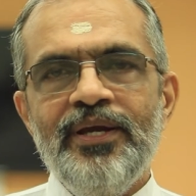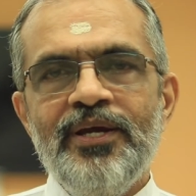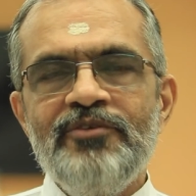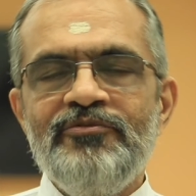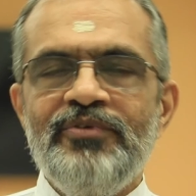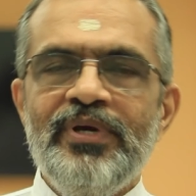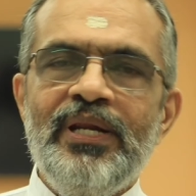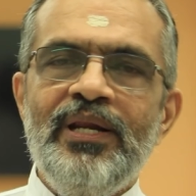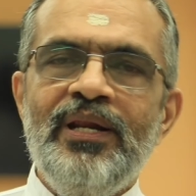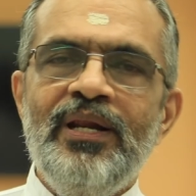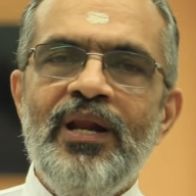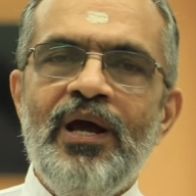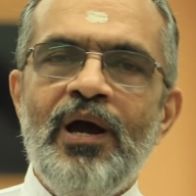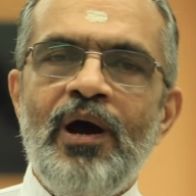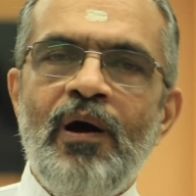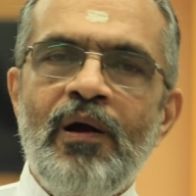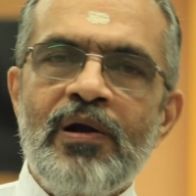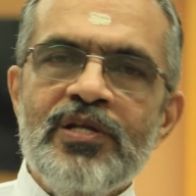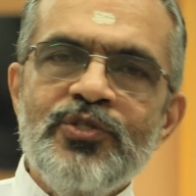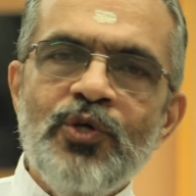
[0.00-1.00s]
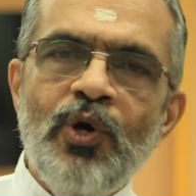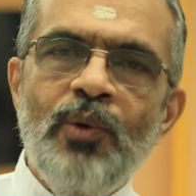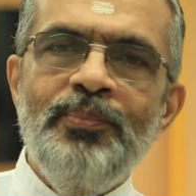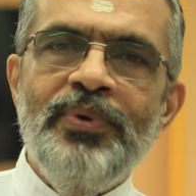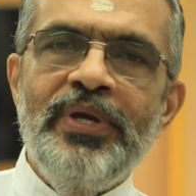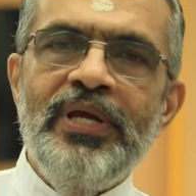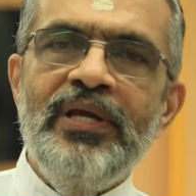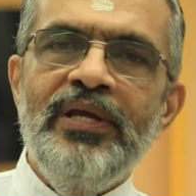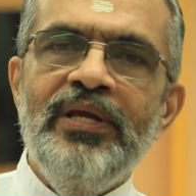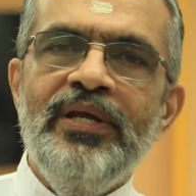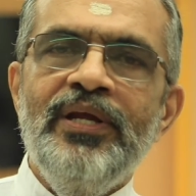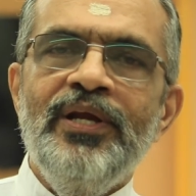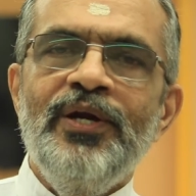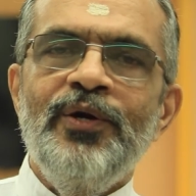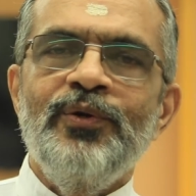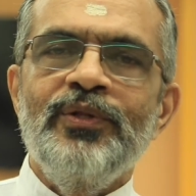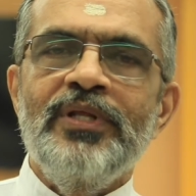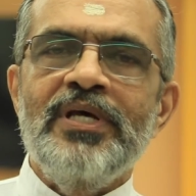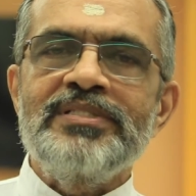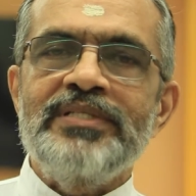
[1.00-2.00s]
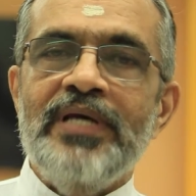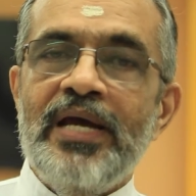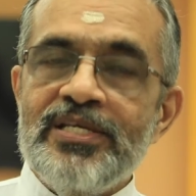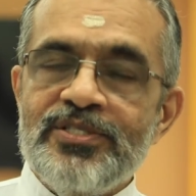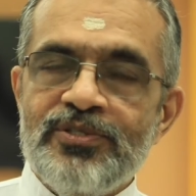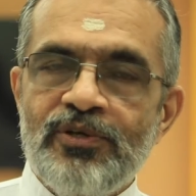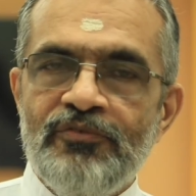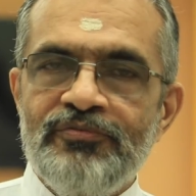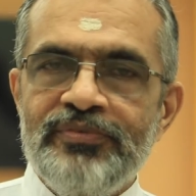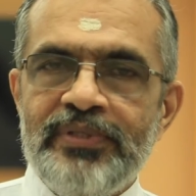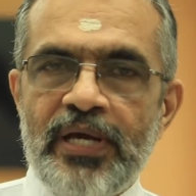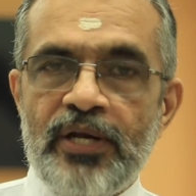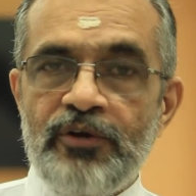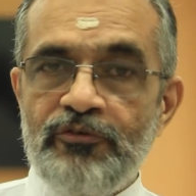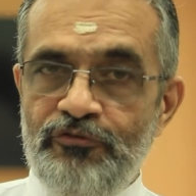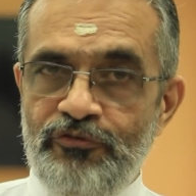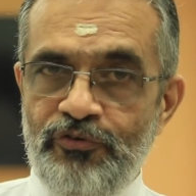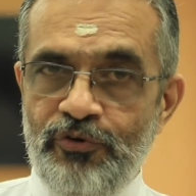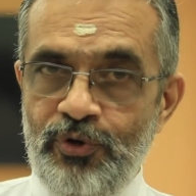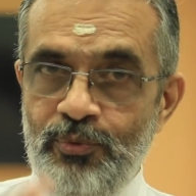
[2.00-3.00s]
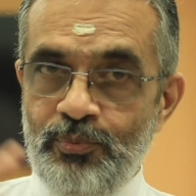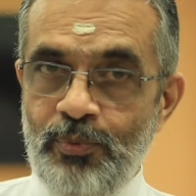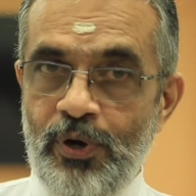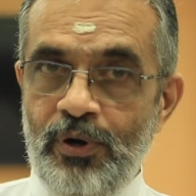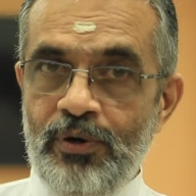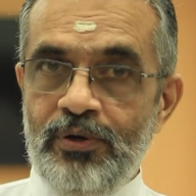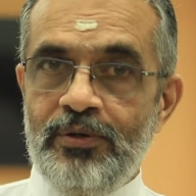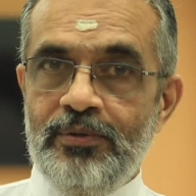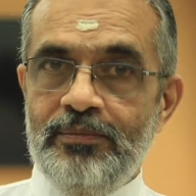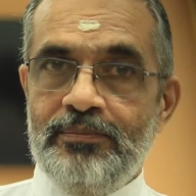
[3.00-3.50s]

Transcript: will also be to the size of that football.